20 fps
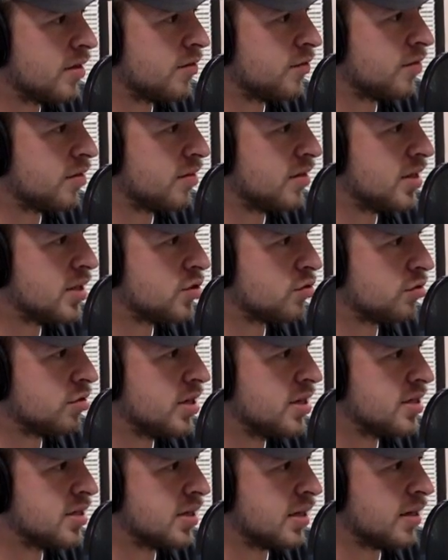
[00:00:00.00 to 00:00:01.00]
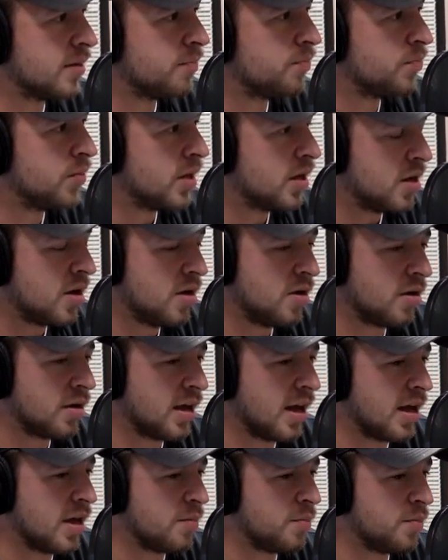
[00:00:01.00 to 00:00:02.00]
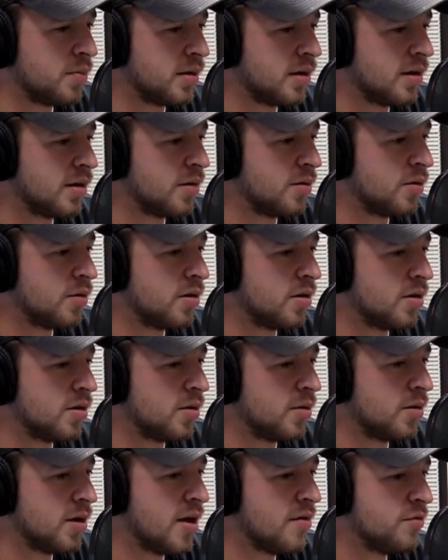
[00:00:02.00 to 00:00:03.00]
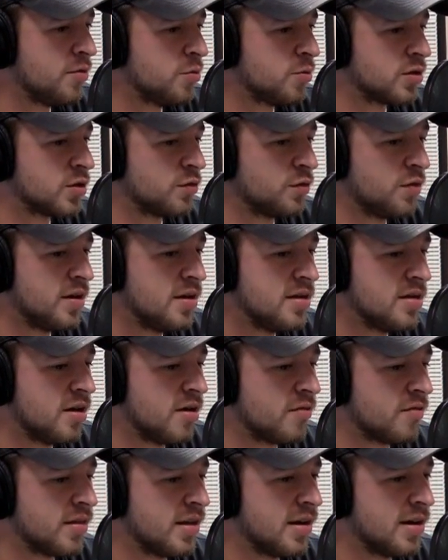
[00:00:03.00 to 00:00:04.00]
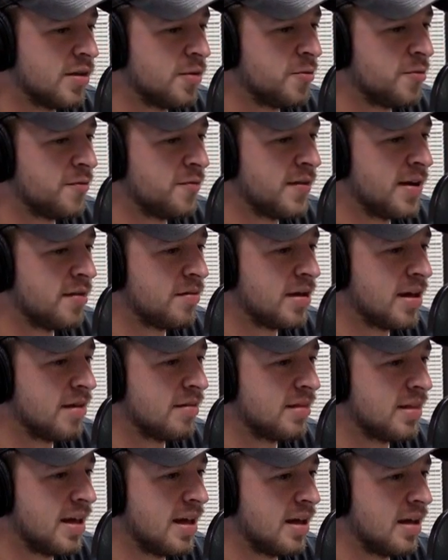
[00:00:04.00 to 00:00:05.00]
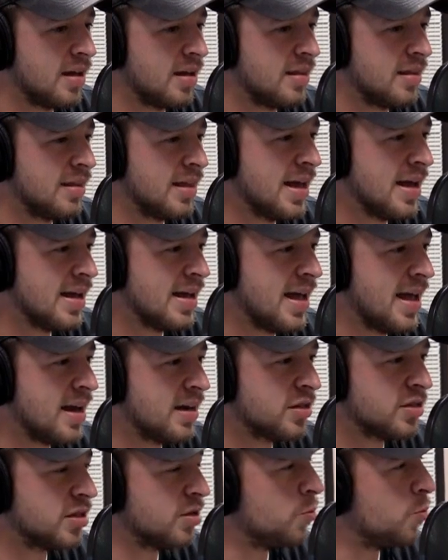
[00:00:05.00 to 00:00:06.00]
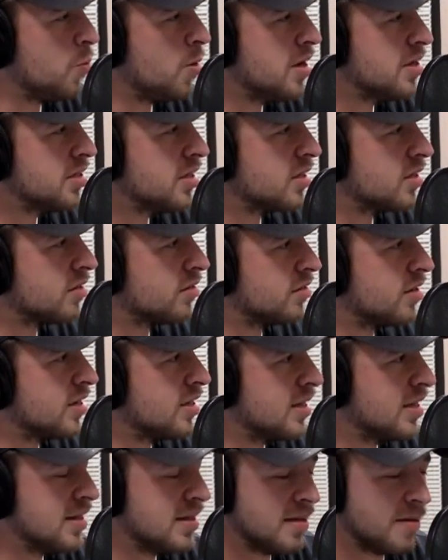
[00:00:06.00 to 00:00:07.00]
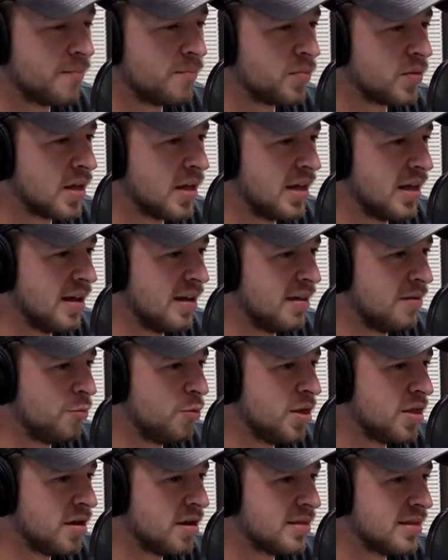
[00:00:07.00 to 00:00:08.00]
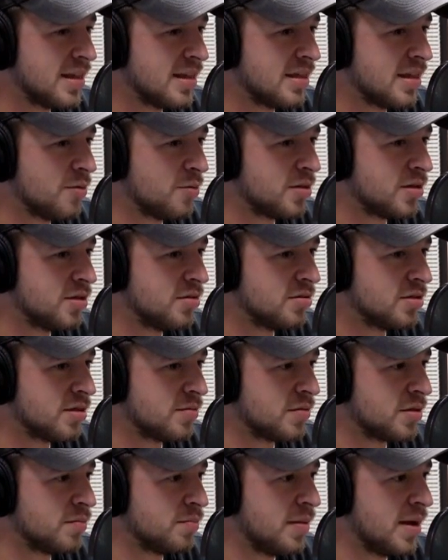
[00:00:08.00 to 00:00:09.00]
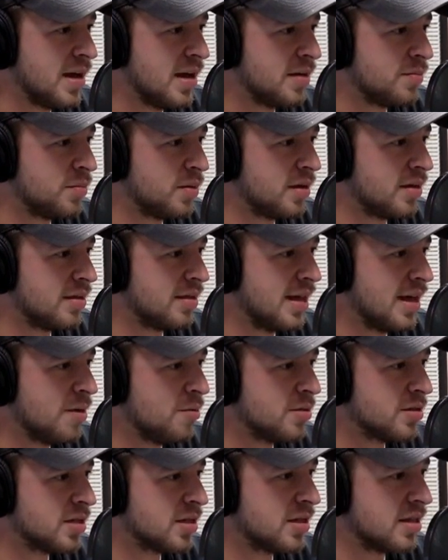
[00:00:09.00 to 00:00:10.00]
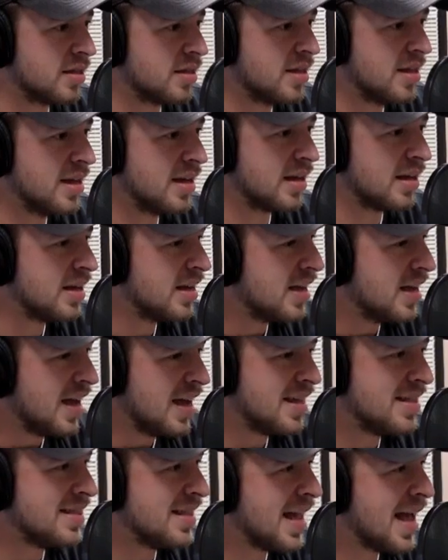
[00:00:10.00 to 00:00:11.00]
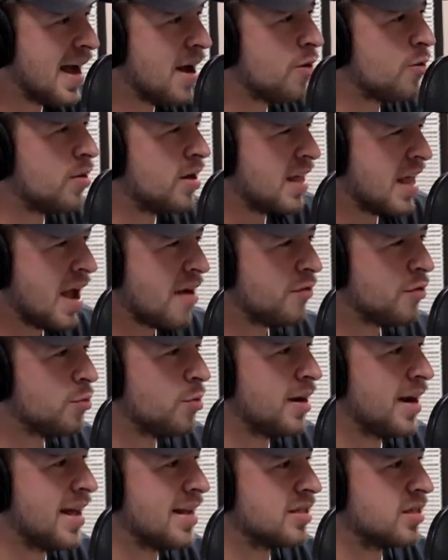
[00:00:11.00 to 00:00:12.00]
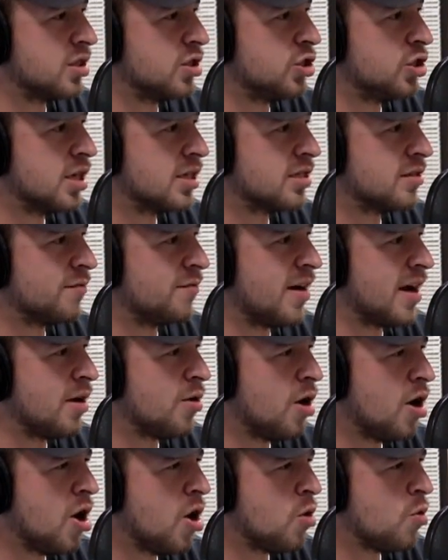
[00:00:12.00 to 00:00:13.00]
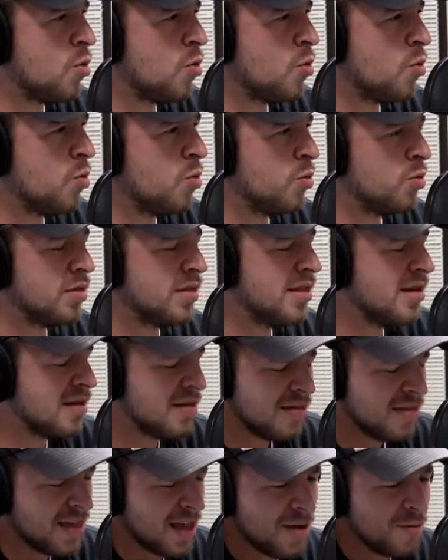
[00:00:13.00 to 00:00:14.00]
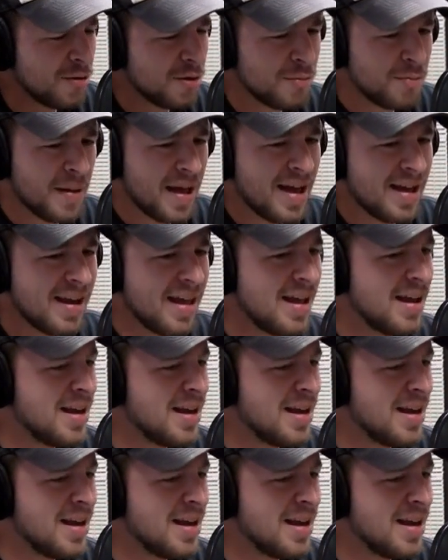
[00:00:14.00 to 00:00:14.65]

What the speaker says: there for this reason. Okay, but everyone's fighting over there, and we found out that that actually wasn't the reason. We thought that they were doing something bad, but that wasn't the thing. And now everyone has to justify, oh, they were bad